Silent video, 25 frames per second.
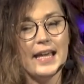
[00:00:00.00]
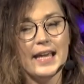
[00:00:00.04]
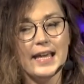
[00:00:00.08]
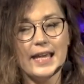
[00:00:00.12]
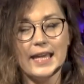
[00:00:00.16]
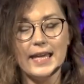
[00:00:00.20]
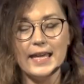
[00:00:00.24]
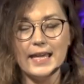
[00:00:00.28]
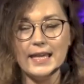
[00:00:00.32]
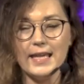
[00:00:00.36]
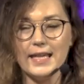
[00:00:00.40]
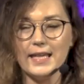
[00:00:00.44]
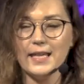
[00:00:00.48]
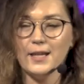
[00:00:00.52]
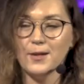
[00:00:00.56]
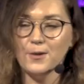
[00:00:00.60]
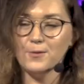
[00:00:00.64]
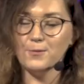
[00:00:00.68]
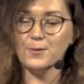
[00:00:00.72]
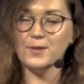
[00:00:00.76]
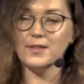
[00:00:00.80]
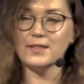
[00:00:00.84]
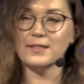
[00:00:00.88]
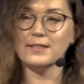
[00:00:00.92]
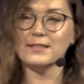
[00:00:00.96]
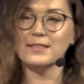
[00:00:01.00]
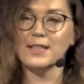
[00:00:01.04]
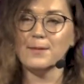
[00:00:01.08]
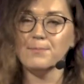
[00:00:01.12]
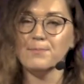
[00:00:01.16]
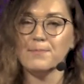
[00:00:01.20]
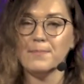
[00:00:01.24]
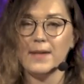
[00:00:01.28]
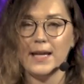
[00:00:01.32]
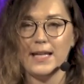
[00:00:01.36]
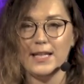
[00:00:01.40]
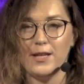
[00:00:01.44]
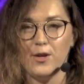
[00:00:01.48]
He would
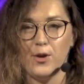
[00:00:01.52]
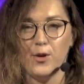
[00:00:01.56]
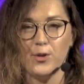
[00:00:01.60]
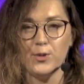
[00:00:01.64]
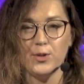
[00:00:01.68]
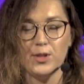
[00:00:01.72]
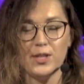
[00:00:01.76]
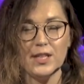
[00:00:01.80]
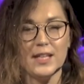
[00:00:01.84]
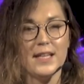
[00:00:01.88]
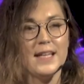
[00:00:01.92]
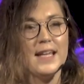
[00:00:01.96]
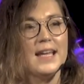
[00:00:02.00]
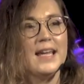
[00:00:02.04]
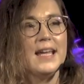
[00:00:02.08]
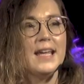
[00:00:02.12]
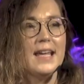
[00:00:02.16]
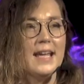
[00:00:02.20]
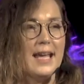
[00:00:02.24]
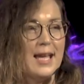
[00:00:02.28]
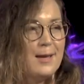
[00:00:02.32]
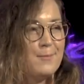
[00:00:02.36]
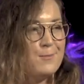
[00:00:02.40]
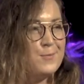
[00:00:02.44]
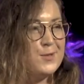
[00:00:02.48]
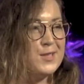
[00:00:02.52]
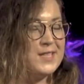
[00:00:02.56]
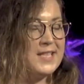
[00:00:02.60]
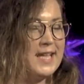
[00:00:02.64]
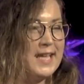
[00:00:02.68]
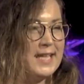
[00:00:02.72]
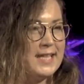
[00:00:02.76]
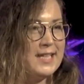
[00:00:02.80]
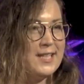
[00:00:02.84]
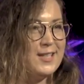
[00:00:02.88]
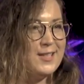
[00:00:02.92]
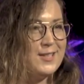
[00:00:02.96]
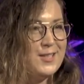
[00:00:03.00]
accept my note and
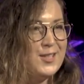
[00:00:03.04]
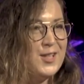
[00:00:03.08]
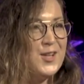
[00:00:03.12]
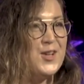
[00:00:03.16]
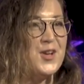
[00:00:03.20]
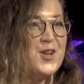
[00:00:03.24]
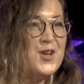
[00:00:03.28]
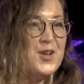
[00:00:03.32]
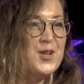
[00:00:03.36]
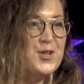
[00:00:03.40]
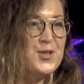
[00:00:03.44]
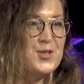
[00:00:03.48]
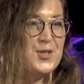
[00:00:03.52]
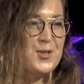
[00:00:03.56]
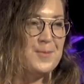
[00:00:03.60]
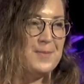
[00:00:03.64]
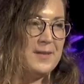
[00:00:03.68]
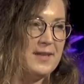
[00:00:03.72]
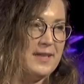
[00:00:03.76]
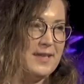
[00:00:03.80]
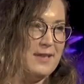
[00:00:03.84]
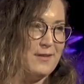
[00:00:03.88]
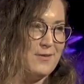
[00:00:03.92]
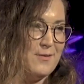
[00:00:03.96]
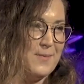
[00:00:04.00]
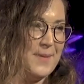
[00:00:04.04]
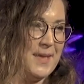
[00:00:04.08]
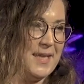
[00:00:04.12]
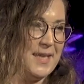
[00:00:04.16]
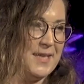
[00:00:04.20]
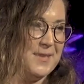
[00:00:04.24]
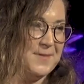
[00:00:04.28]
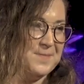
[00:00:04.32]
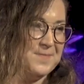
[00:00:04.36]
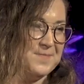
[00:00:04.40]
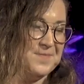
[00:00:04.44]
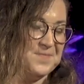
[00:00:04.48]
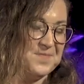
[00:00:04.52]
pretended to believe me.